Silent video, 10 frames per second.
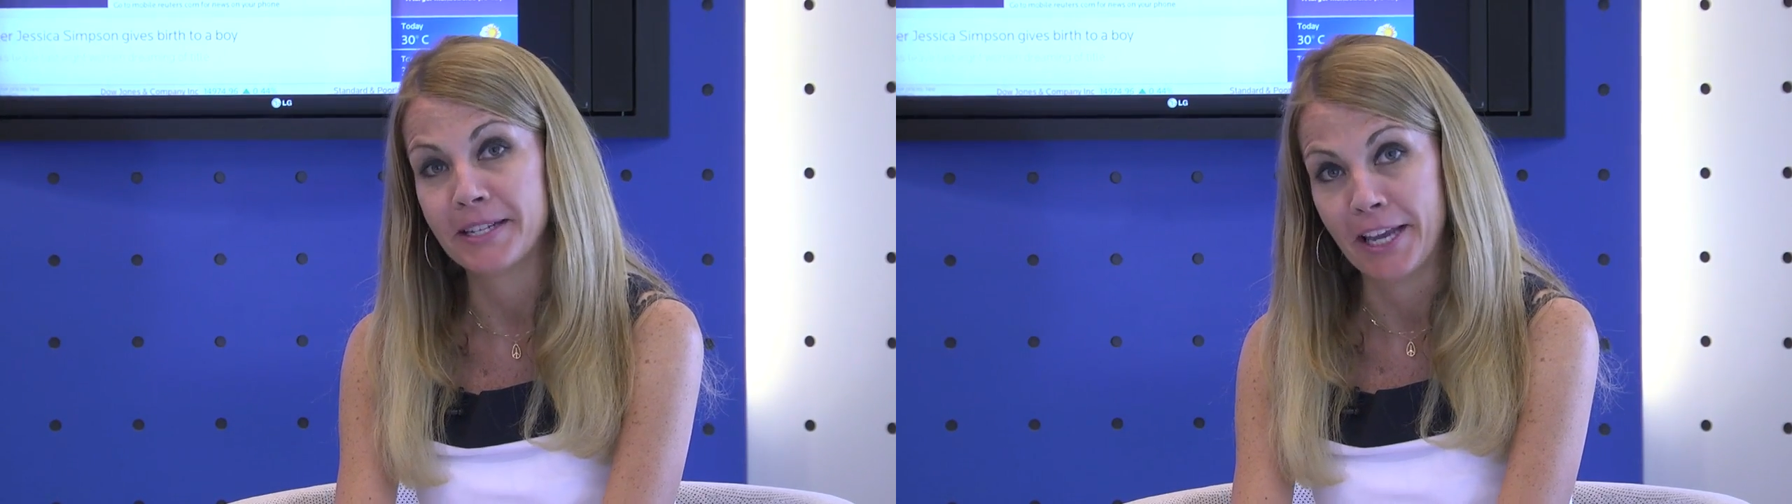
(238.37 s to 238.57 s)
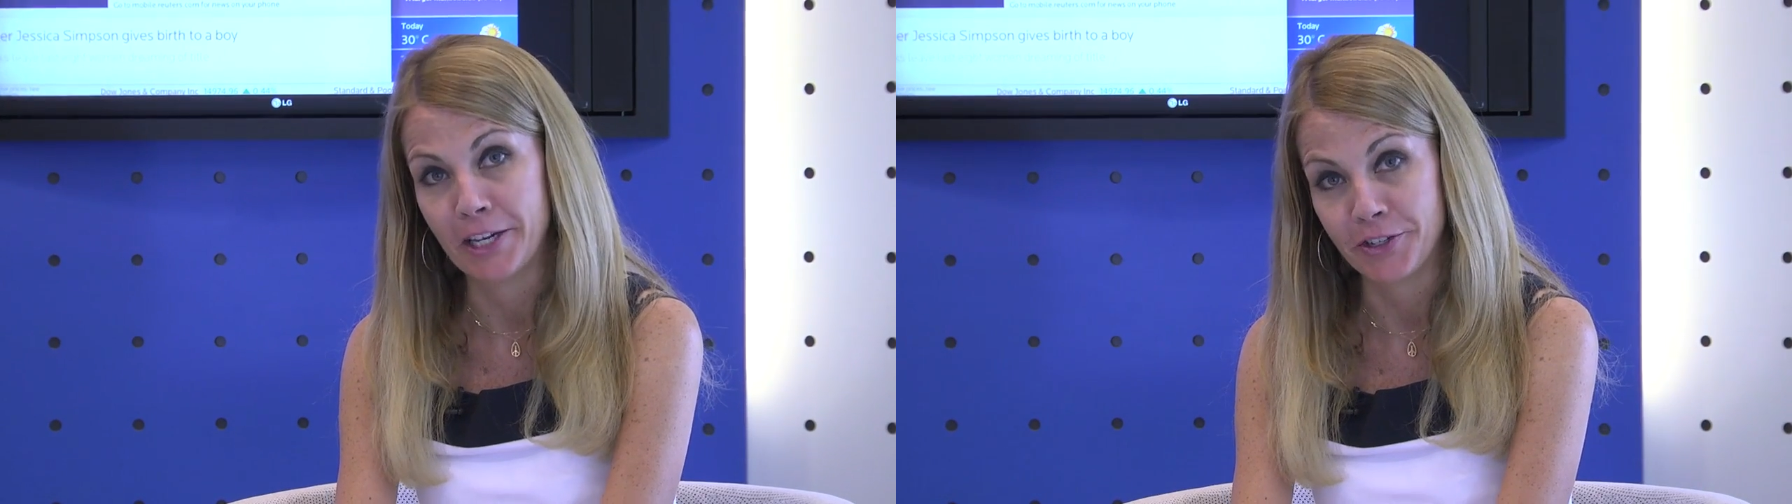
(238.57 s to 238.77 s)

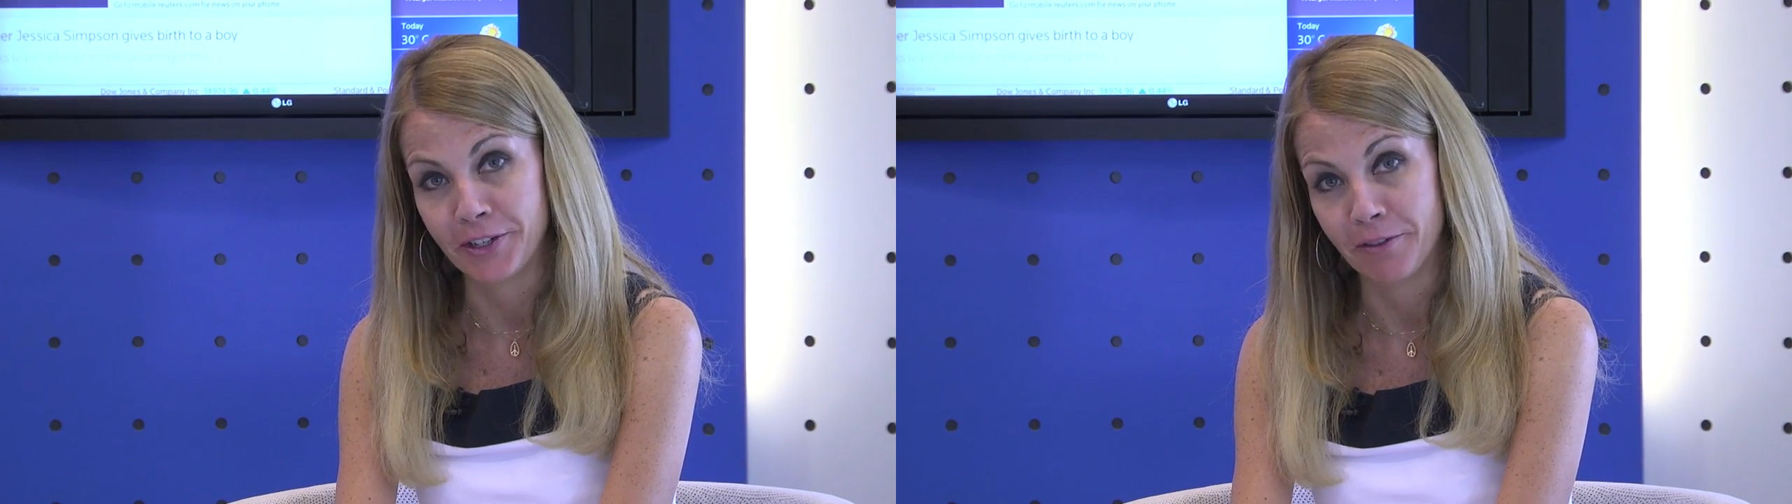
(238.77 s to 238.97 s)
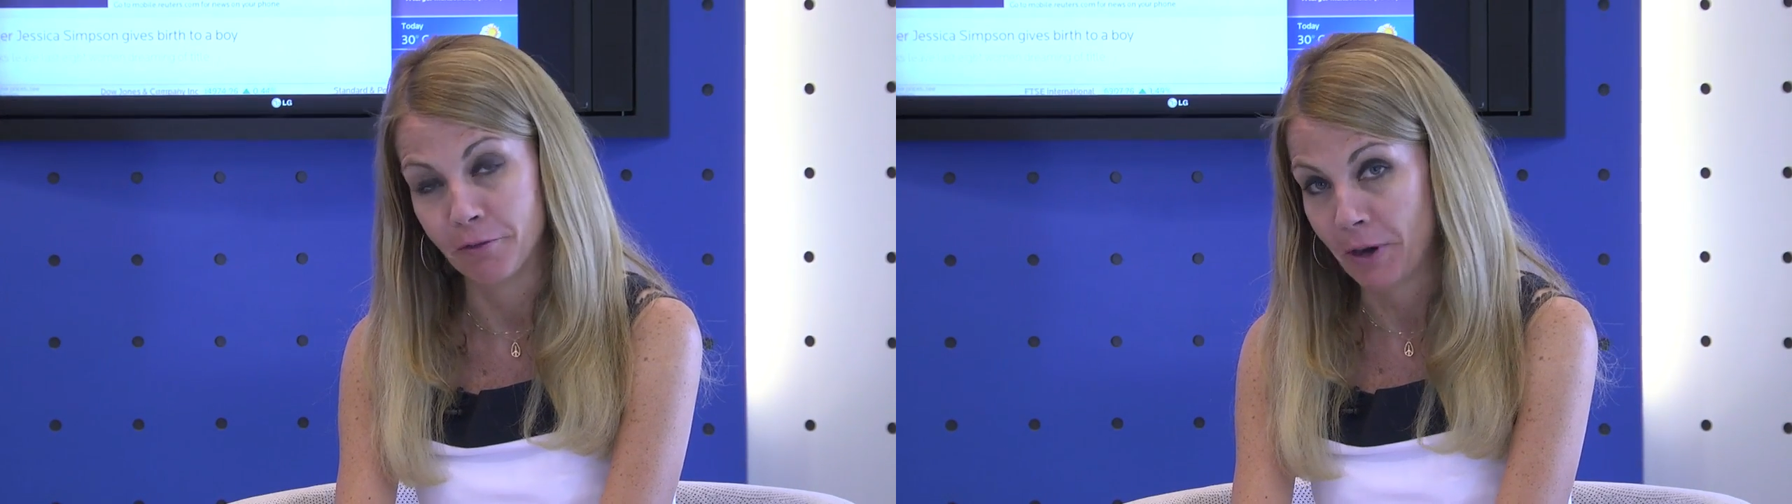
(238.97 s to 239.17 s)
to
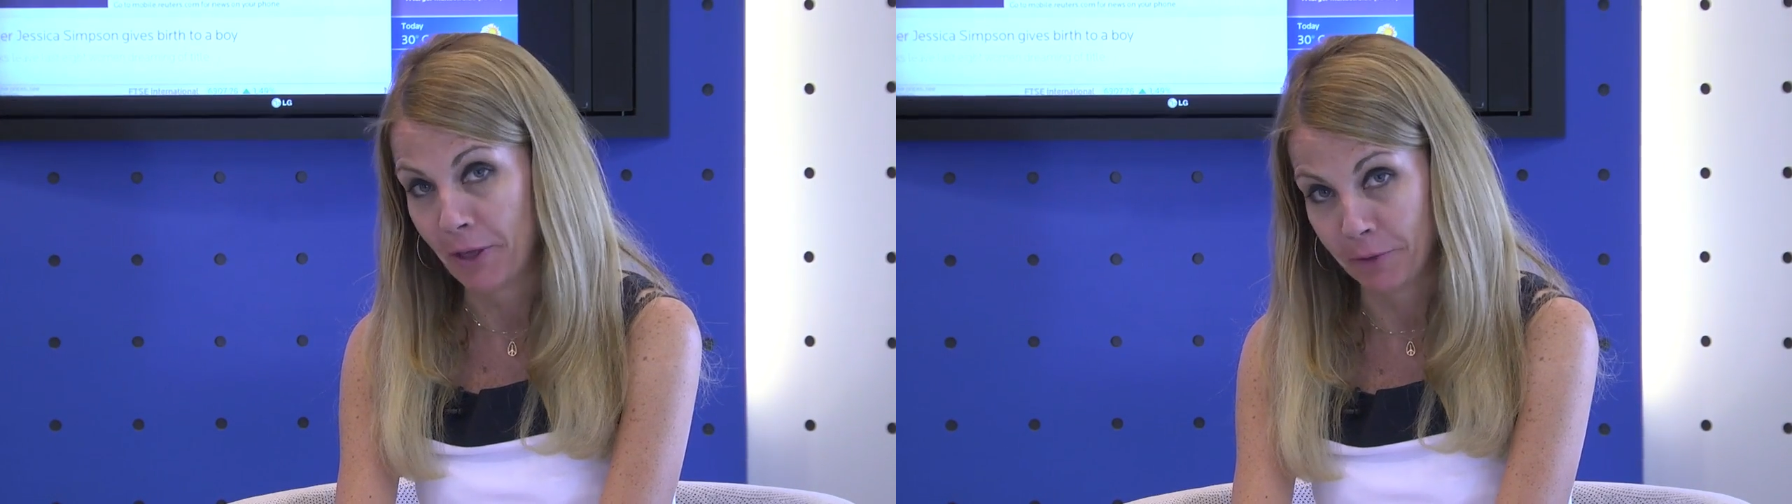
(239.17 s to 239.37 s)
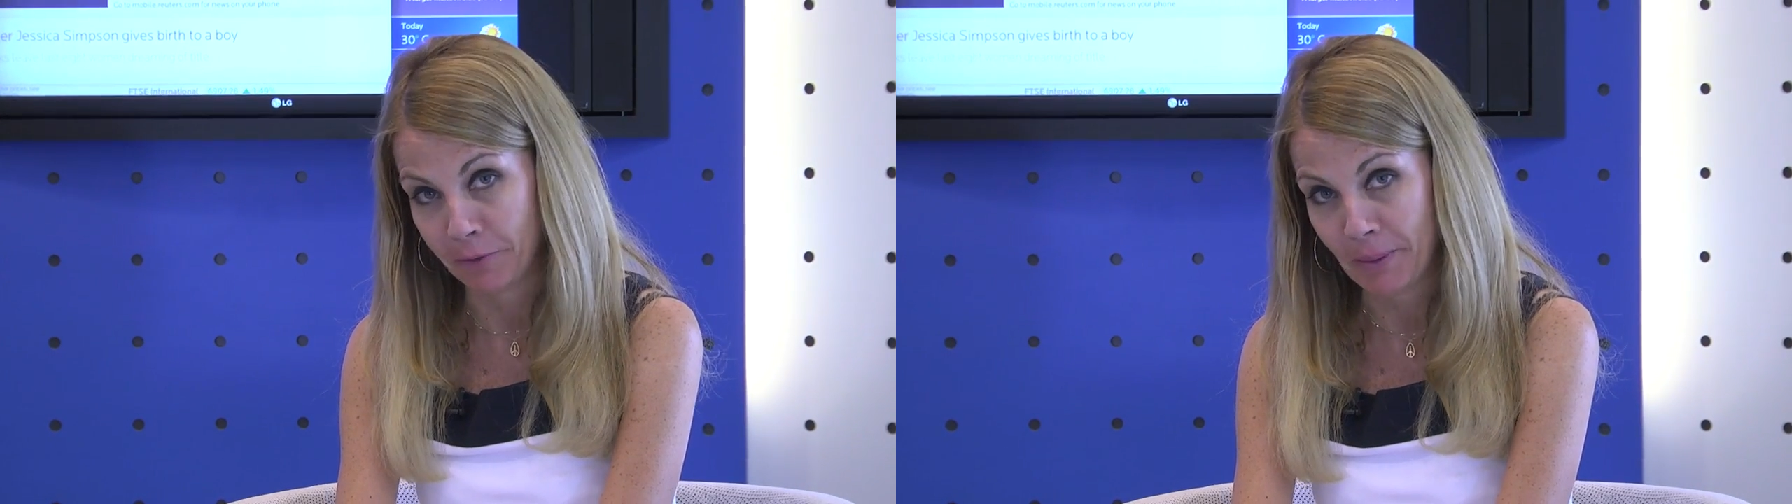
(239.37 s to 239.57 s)
Asia
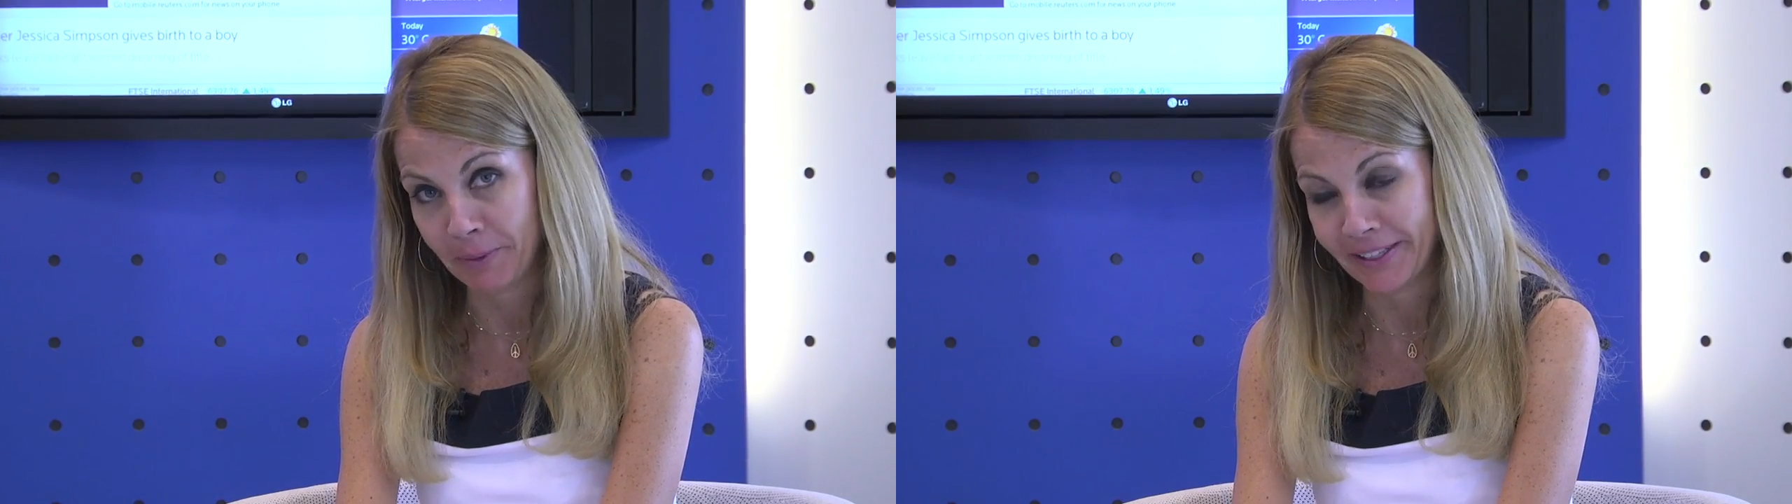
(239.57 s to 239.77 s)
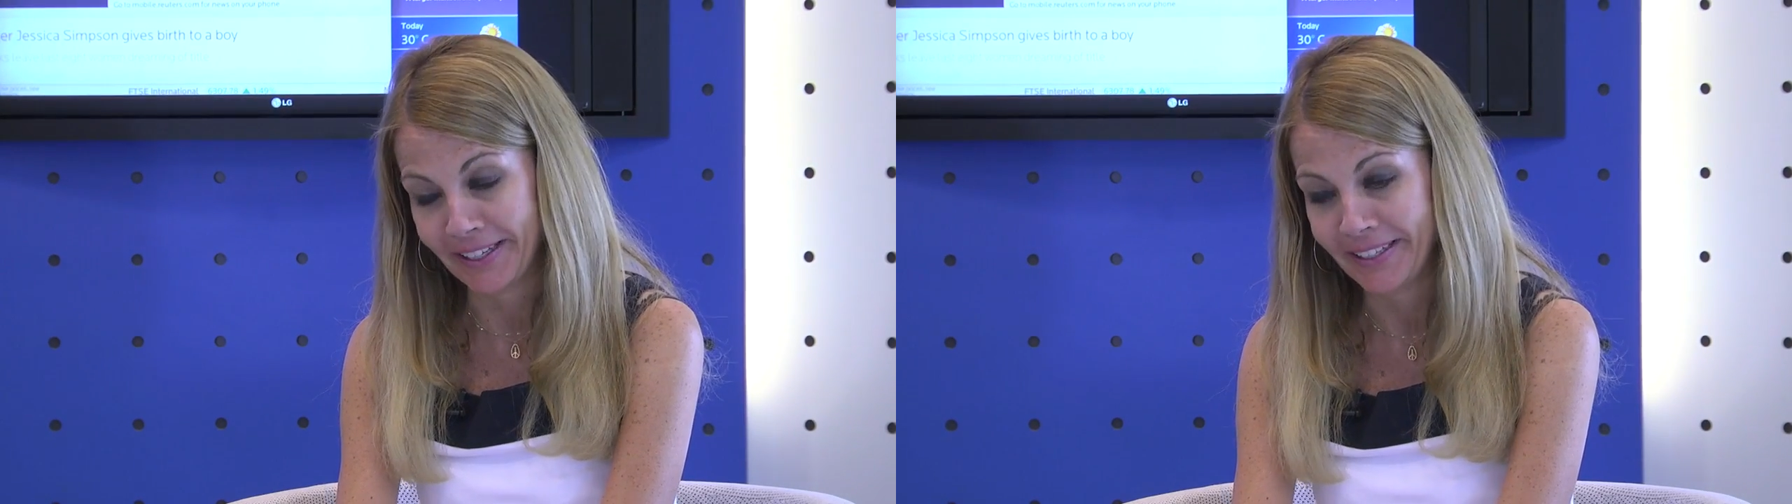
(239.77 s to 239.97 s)
rather
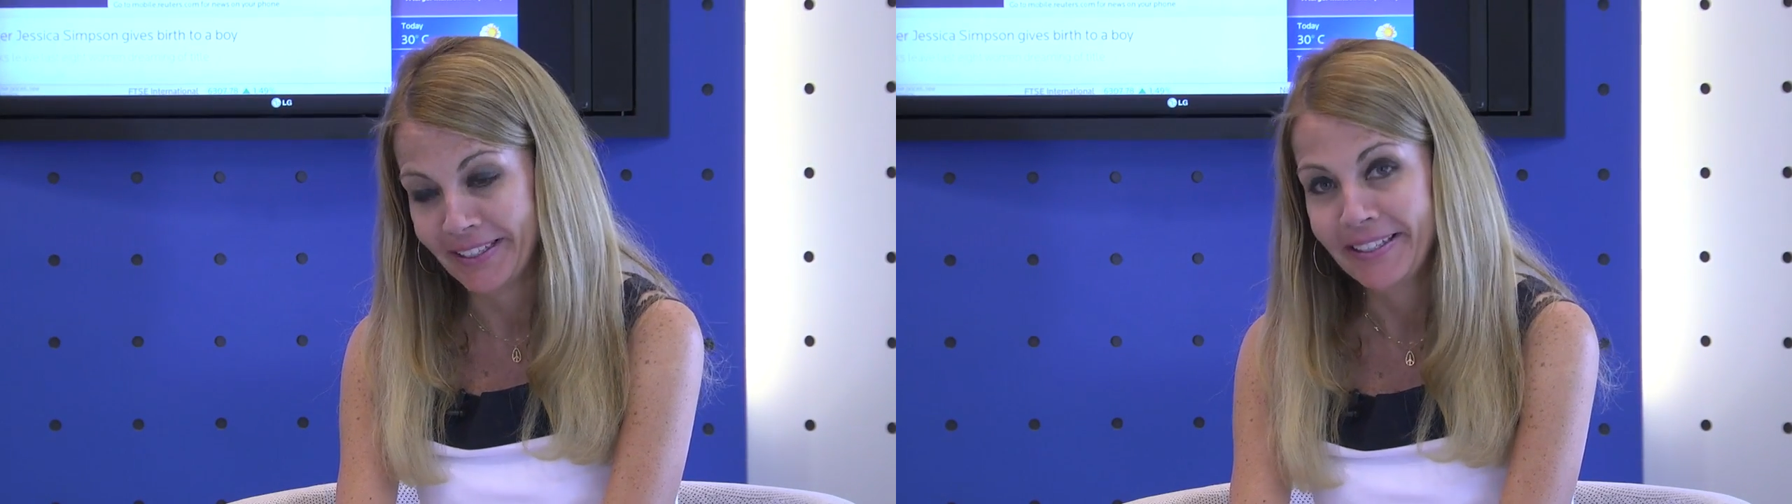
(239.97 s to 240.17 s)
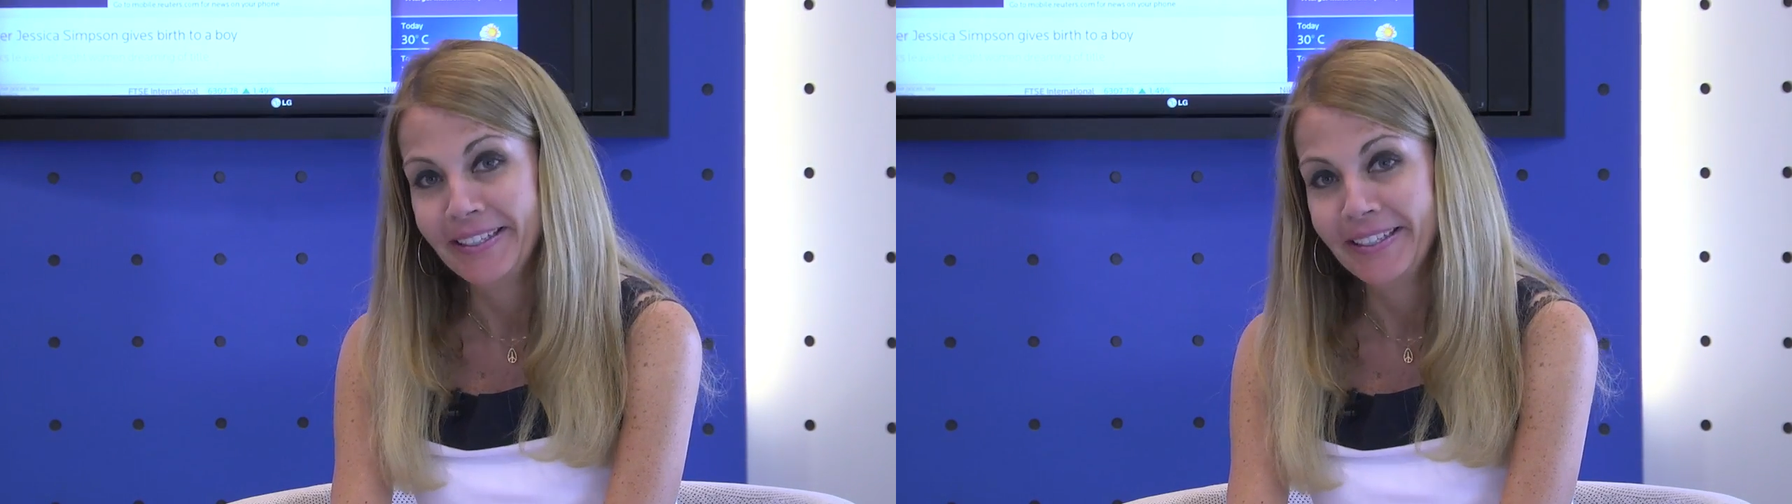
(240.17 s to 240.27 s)
rapidly.